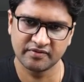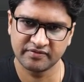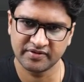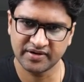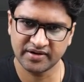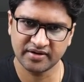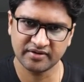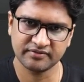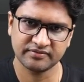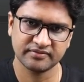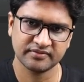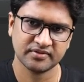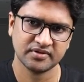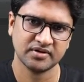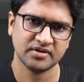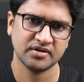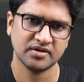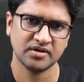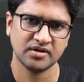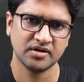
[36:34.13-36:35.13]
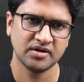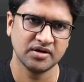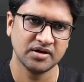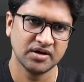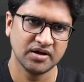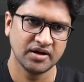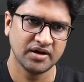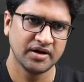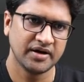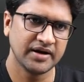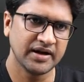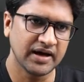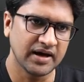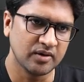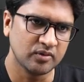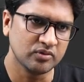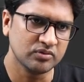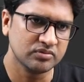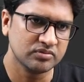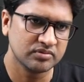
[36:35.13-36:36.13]
Fair enough.
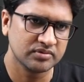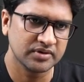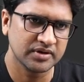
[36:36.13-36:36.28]
Now,